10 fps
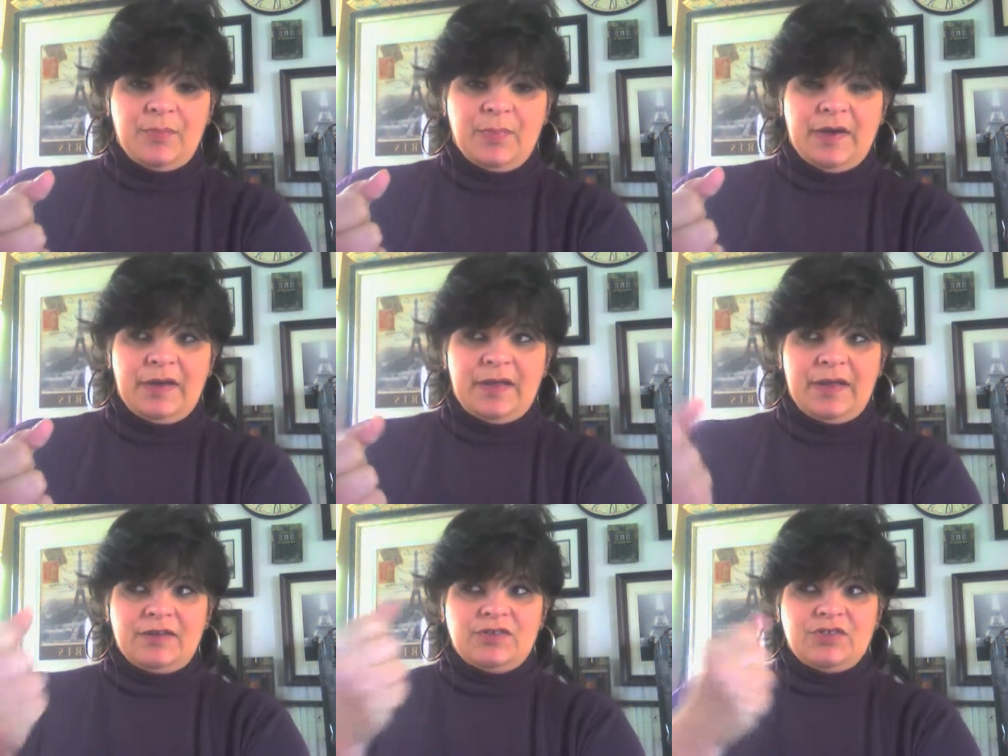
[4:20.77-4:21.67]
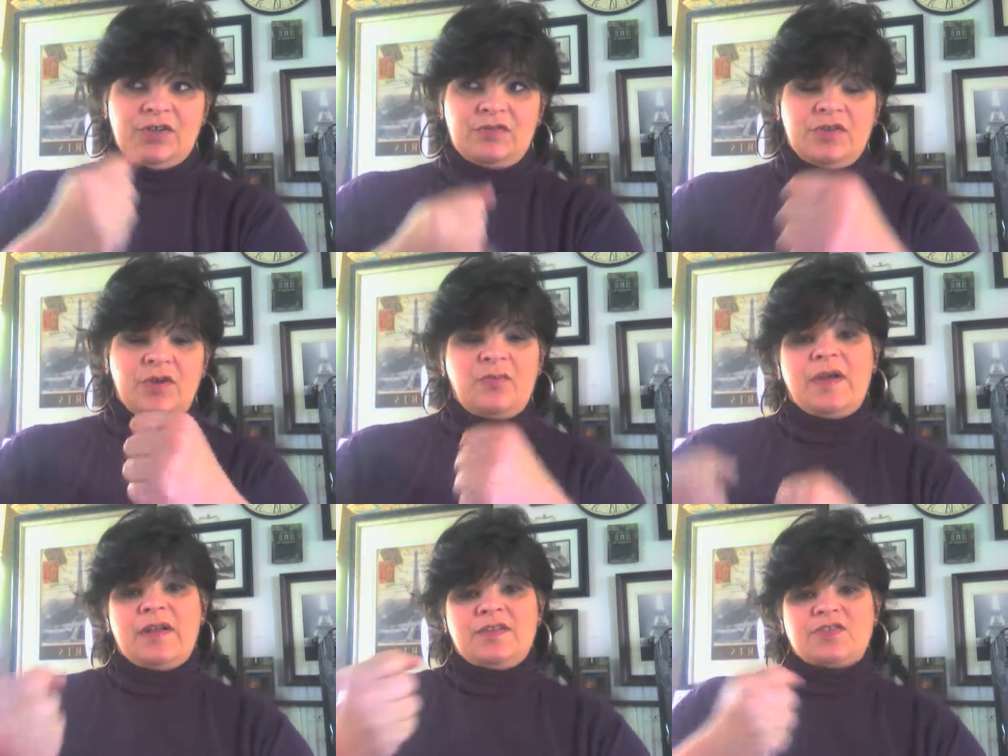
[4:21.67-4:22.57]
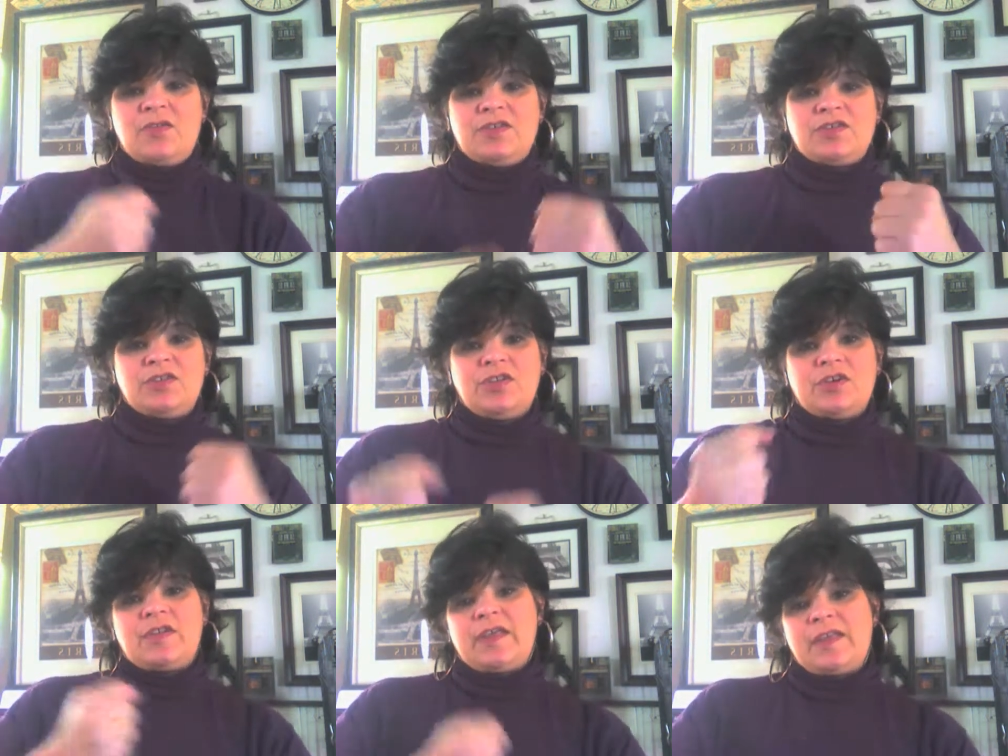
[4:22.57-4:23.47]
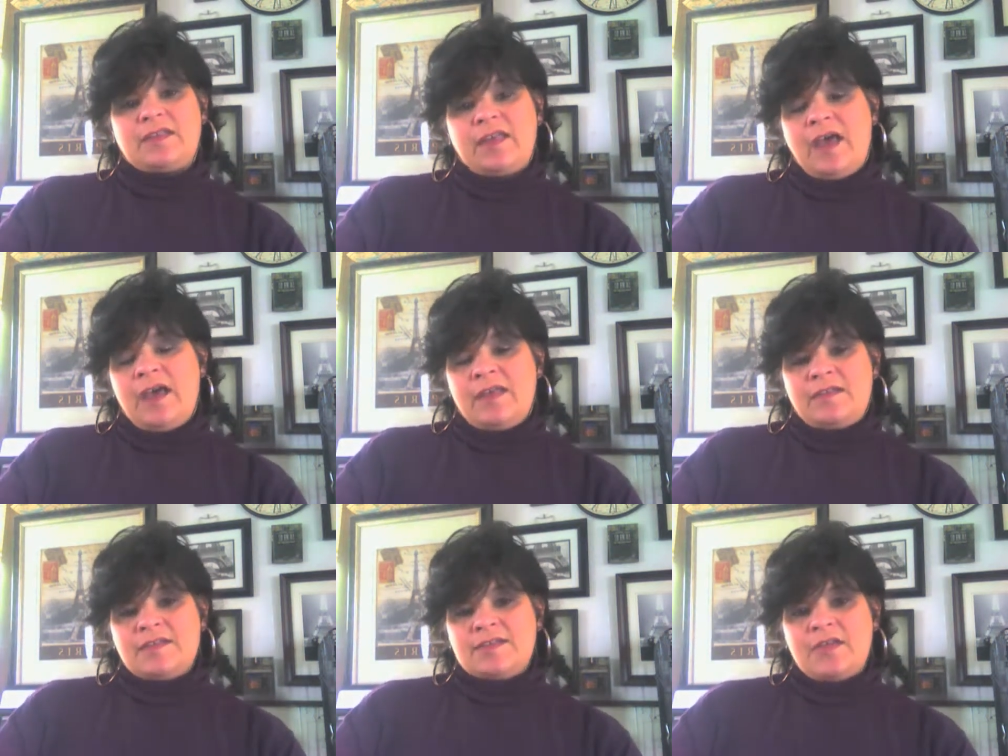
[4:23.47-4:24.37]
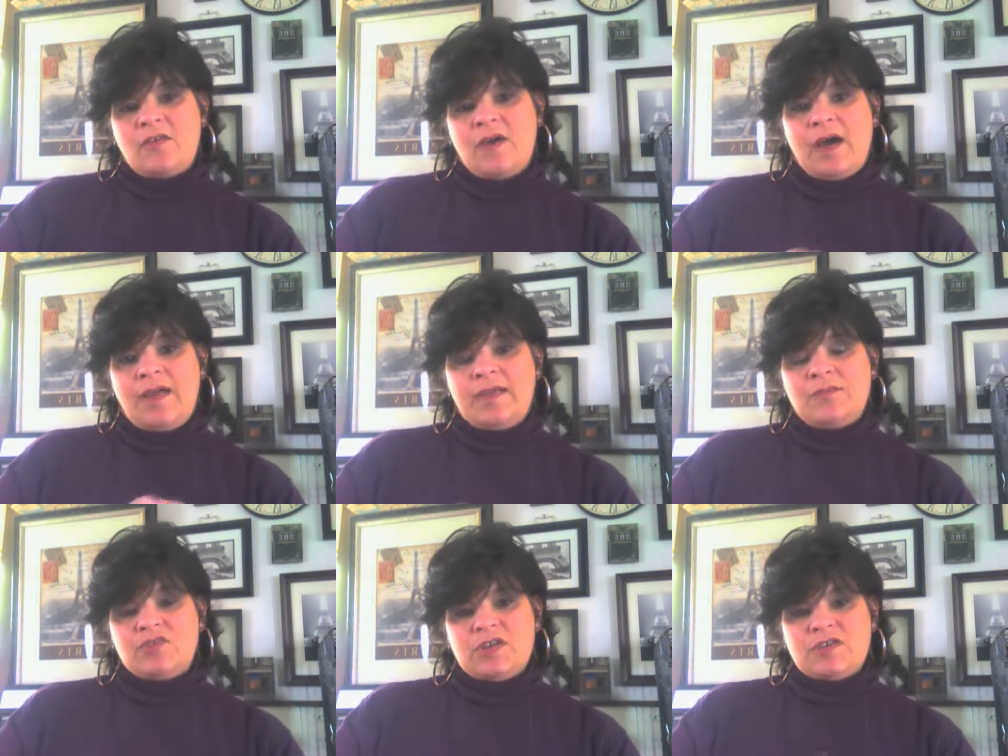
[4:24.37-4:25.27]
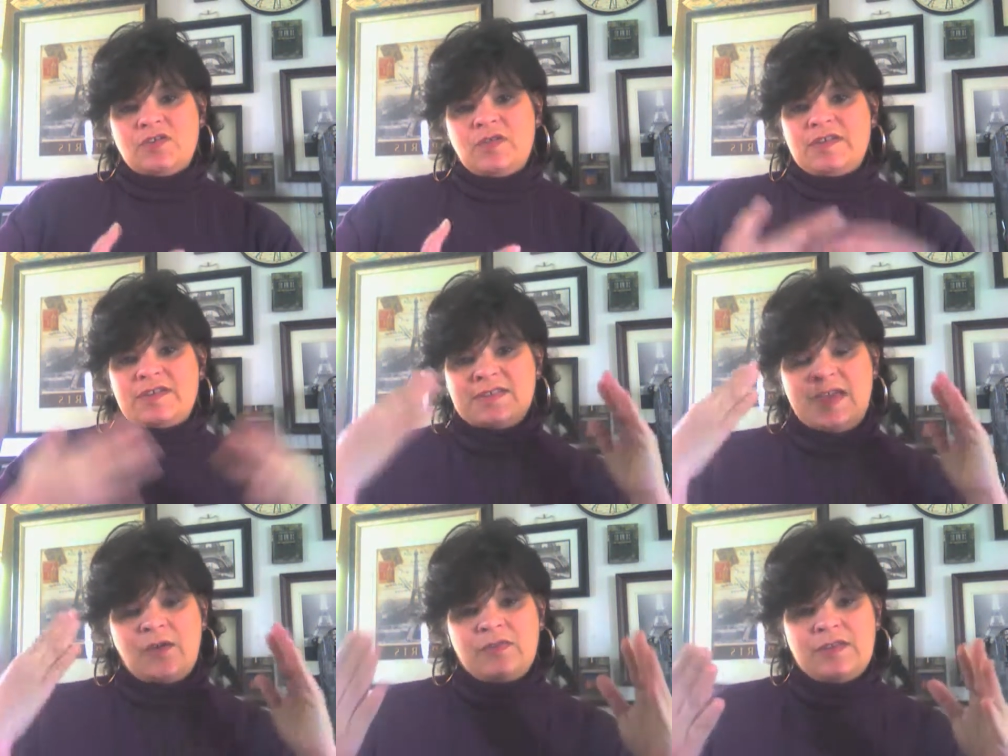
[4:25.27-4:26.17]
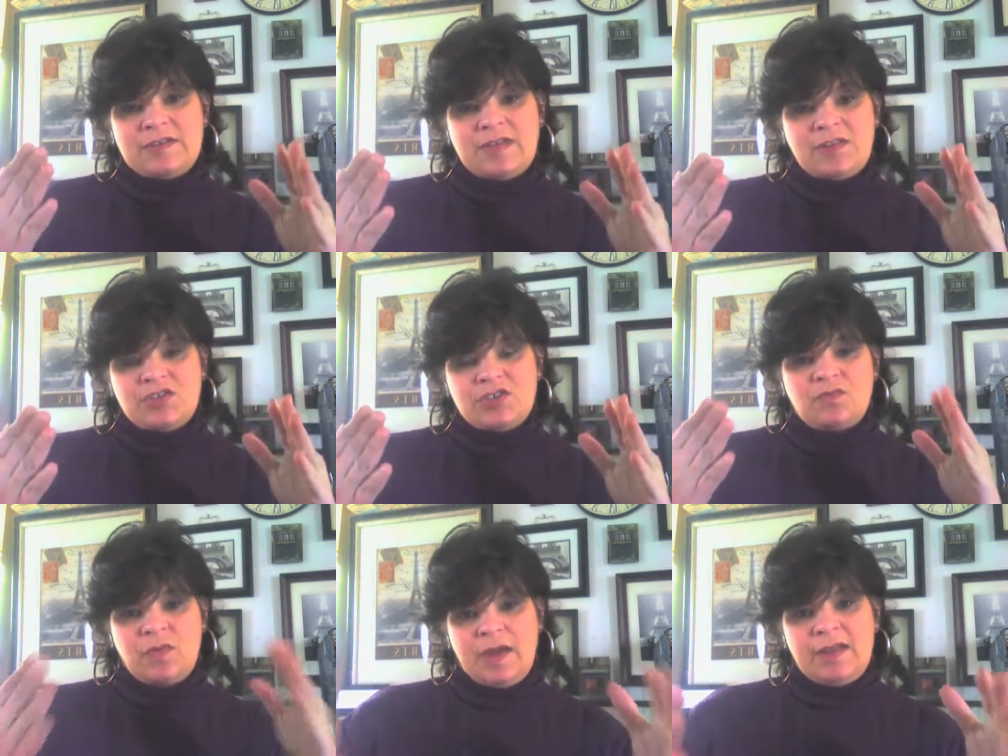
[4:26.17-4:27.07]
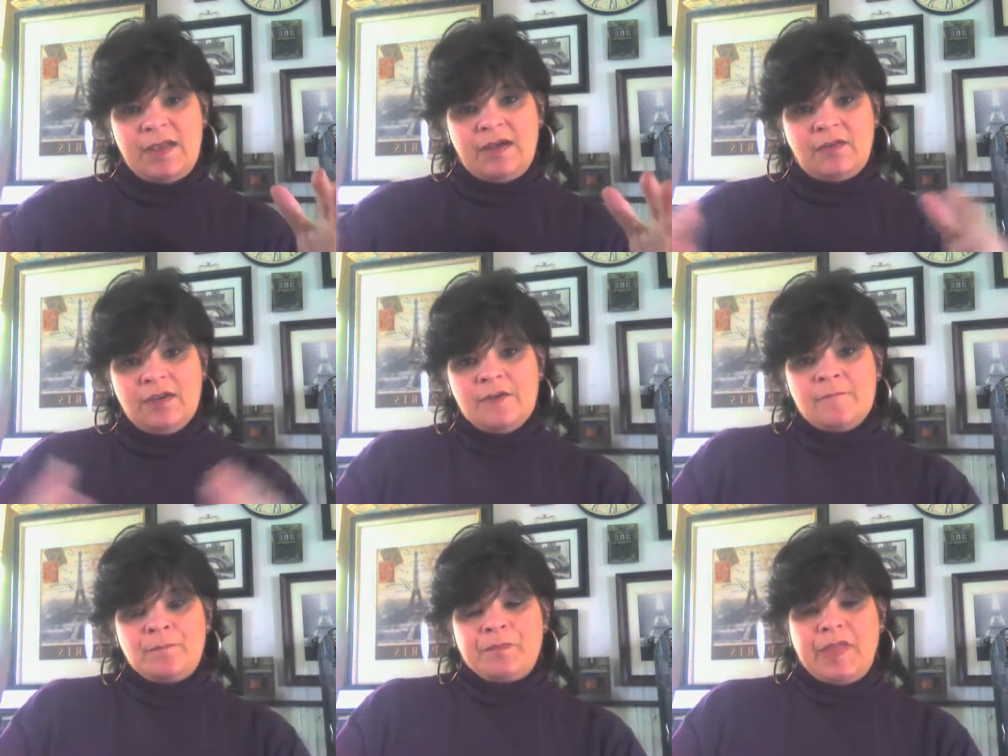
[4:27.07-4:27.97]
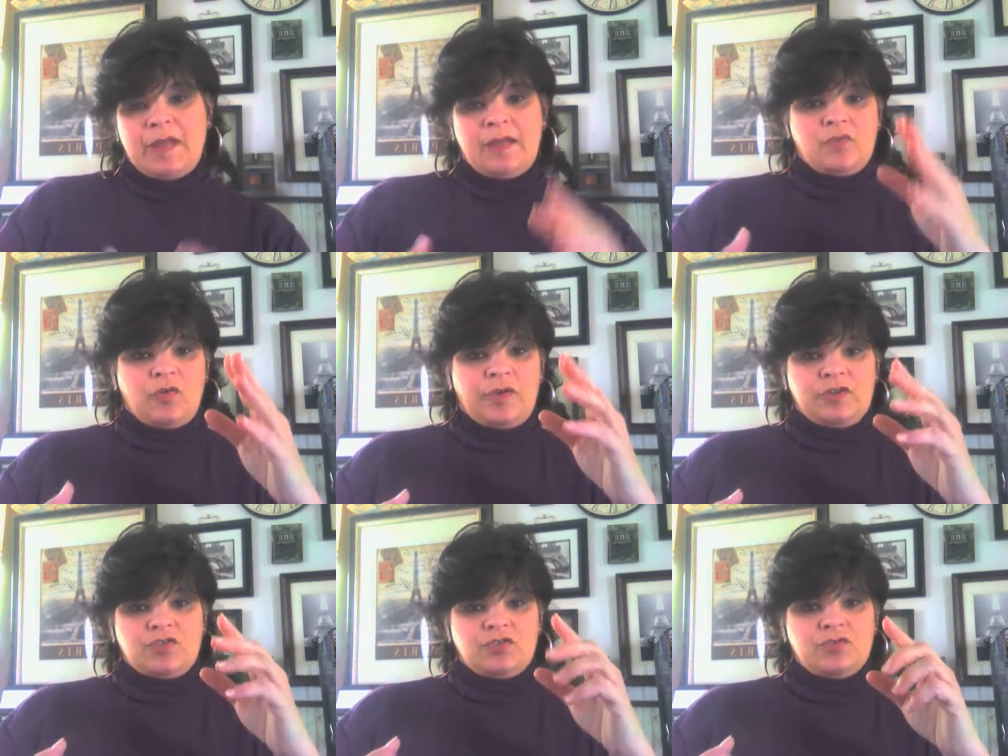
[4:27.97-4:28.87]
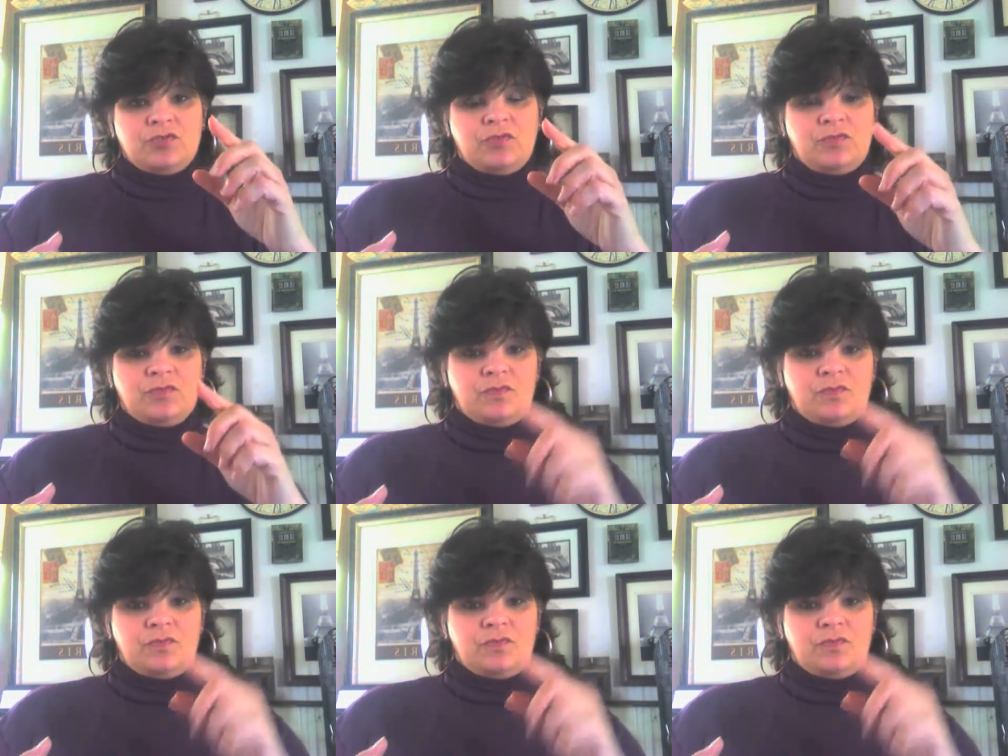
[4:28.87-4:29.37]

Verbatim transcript: but I don't know what it's going to look like at the end. So I am just going to set with intention right now that I'm going to,